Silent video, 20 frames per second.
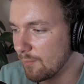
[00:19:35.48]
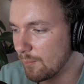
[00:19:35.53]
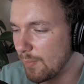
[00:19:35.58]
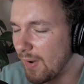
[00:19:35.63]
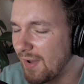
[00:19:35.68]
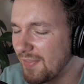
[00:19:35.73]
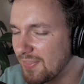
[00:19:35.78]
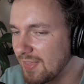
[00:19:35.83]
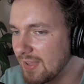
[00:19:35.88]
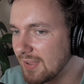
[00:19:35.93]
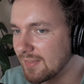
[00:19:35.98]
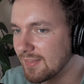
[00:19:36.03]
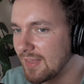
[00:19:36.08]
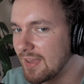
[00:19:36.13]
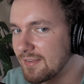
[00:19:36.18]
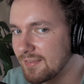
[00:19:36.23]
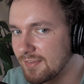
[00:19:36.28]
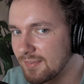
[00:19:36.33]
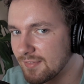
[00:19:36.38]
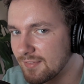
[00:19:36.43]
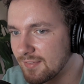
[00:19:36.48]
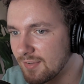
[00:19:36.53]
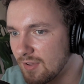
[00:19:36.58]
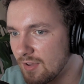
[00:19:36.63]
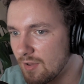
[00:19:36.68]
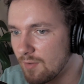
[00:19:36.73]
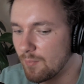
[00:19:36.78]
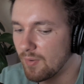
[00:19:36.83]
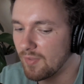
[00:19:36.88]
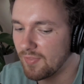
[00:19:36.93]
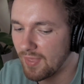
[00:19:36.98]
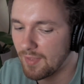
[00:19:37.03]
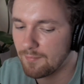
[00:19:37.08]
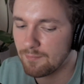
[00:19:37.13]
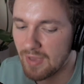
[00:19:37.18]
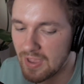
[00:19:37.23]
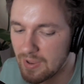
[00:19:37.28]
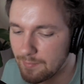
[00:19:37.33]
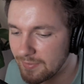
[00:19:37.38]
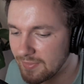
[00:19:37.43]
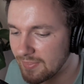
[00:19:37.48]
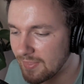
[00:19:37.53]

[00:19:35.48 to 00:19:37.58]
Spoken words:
I think they just. But then maybe